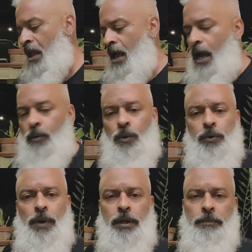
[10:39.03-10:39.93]
I
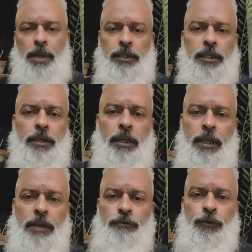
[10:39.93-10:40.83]
would recommend it
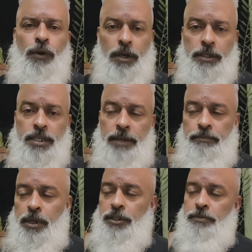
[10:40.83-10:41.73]
if you're on a tight
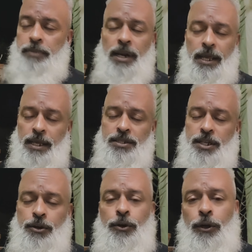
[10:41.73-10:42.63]
budget. But like I
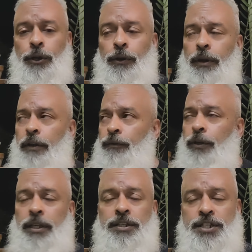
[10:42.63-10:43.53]
said earlier, if you
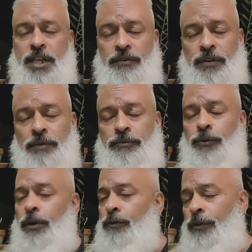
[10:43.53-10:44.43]
can save up
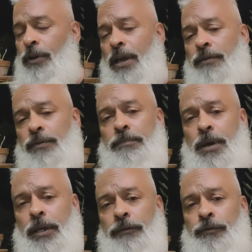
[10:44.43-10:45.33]
for it, or if you have the
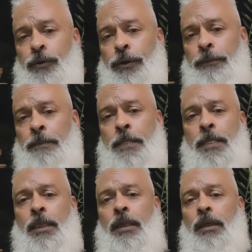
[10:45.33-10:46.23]
money for it,
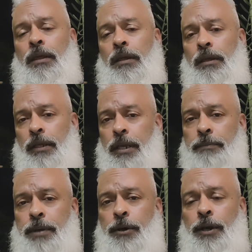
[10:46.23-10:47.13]
get a
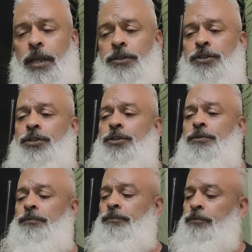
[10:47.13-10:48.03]
better lens,
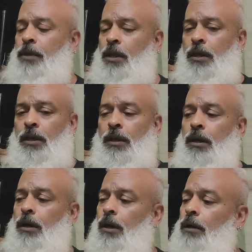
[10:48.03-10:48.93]

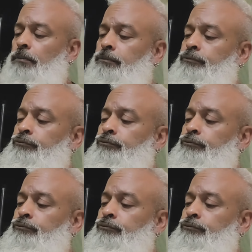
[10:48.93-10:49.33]
and